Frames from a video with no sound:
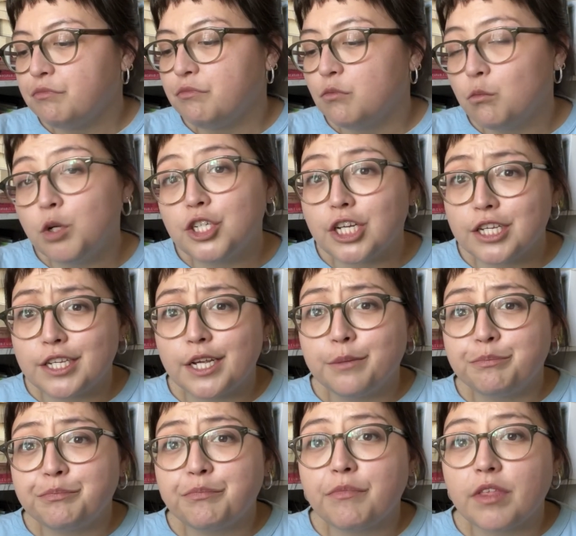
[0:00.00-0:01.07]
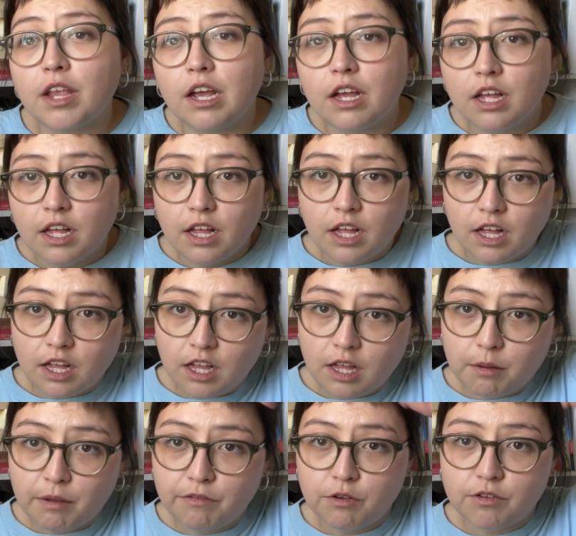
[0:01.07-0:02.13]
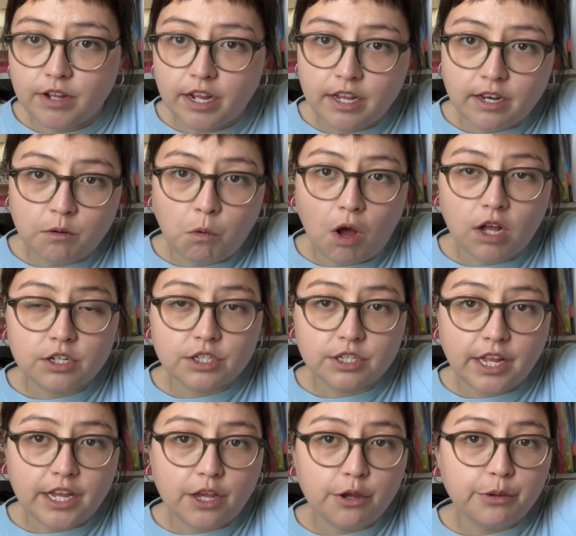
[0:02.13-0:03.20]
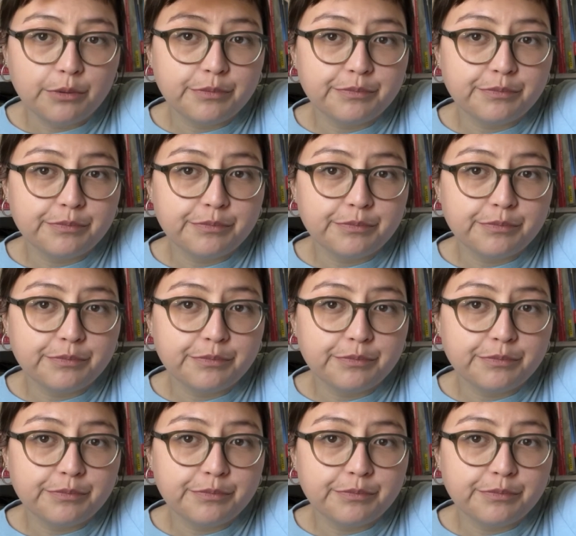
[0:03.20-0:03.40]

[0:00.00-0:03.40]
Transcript: We shall see. If you stayed and watched, thank you.